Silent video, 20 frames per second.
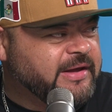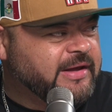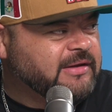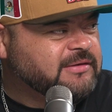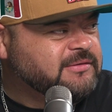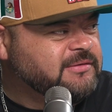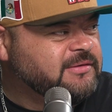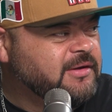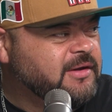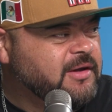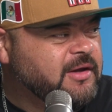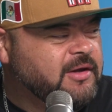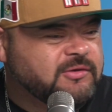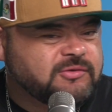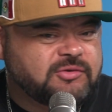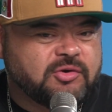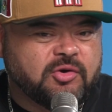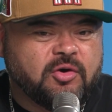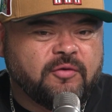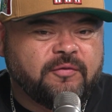is.
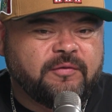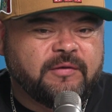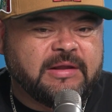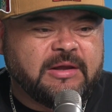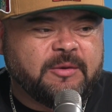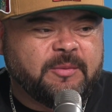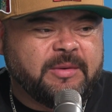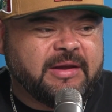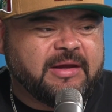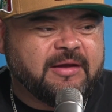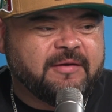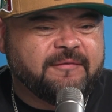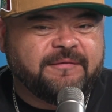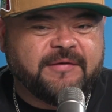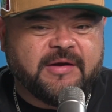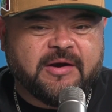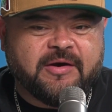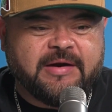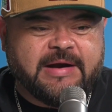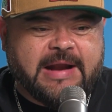So hopefully we can
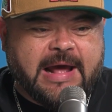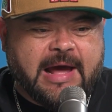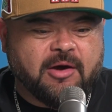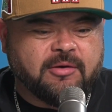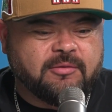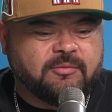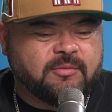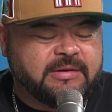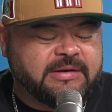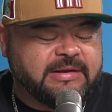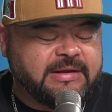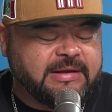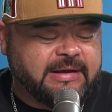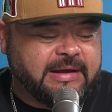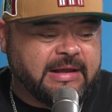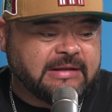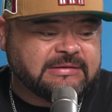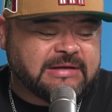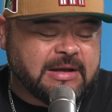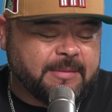figure it out when he
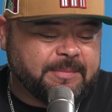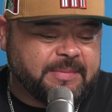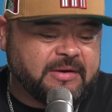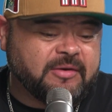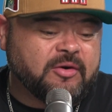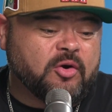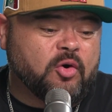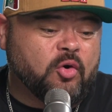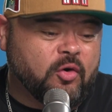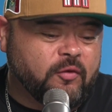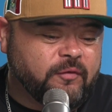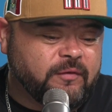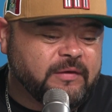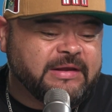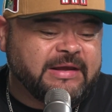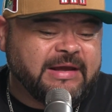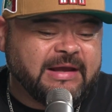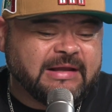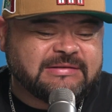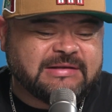gets up here. Hopefully
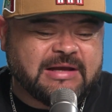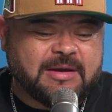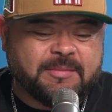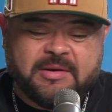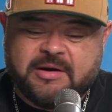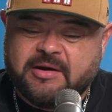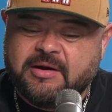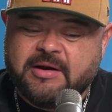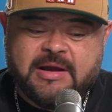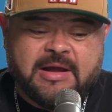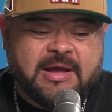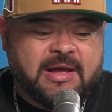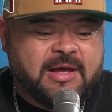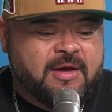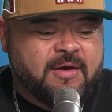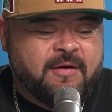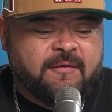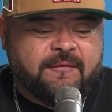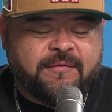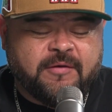he gets up here
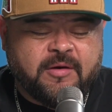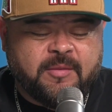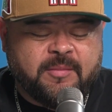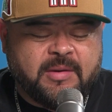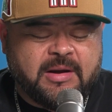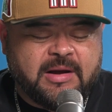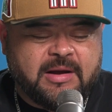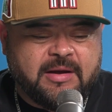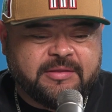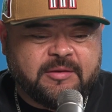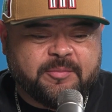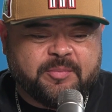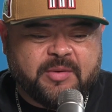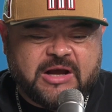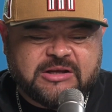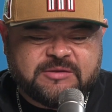from the prospects.